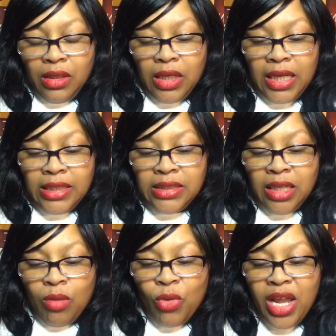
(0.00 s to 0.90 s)
And
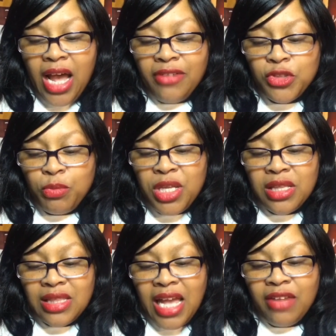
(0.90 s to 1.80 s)
um, we have to be
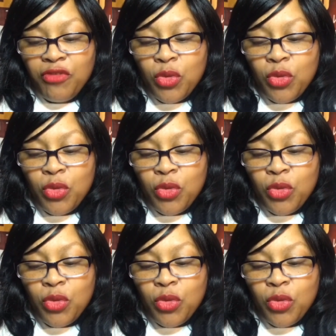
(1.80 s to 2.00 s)
thankful.